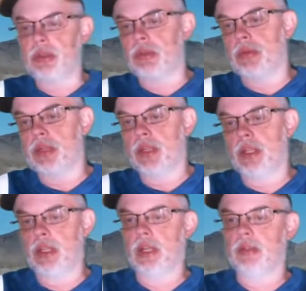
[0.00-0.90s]
sure it wasn't a
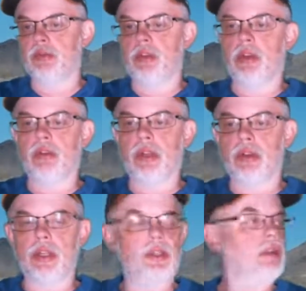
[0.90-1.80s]
detective running around
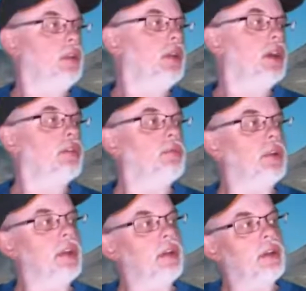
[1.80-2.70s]
out there. Detective had
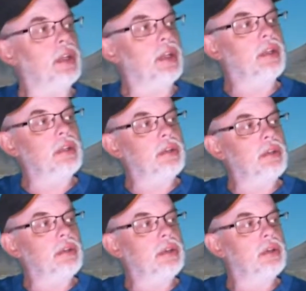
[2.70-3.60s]
been here today too,
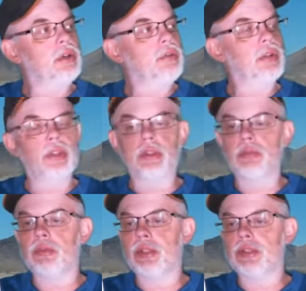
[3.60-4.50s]
over the
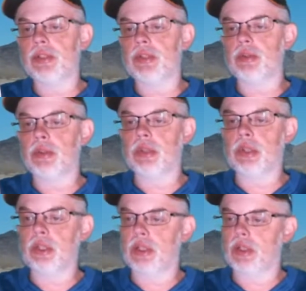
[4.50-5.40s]
incident with
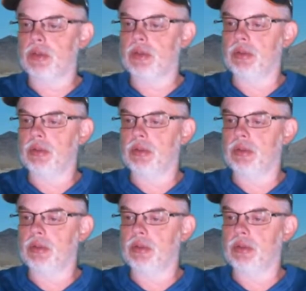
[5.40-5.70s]
the